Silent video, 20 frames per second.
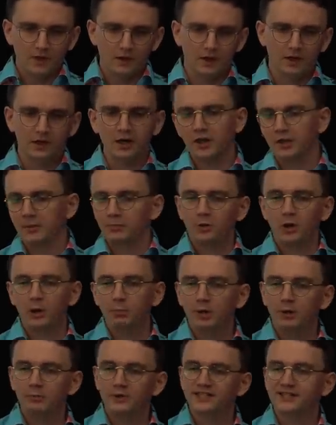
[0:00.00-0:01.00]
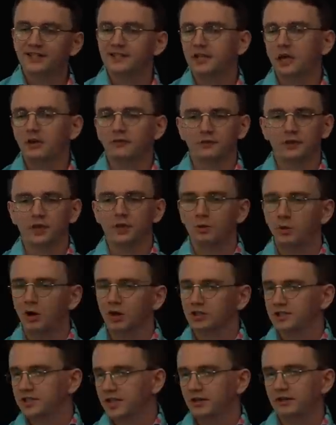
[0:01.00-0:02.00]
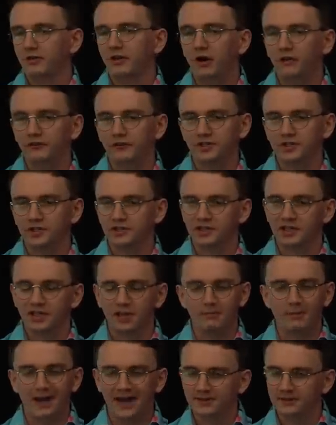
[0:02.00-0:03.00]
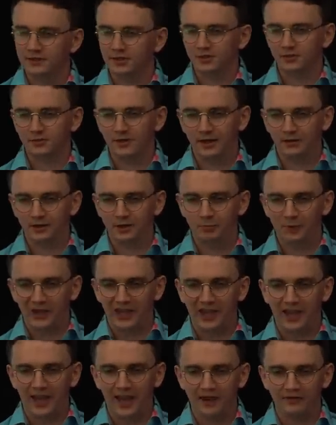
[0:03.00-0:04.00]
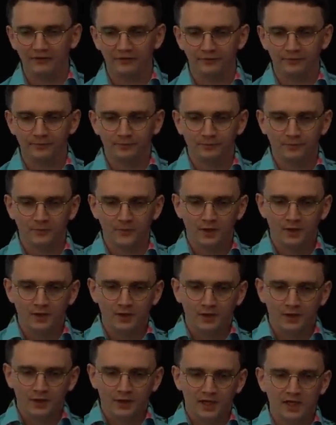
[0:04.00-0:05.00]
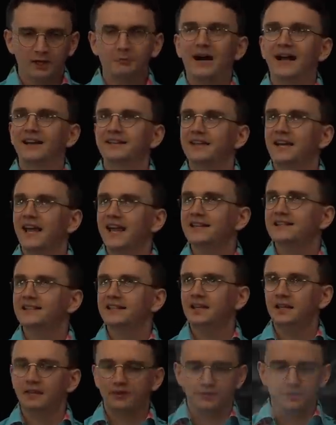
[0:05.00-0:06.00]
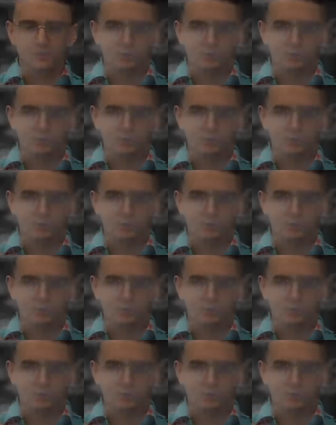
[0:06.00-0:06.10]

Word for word: another problem is the differing quality of officers and commanders throughout the BEF. Commanding 18th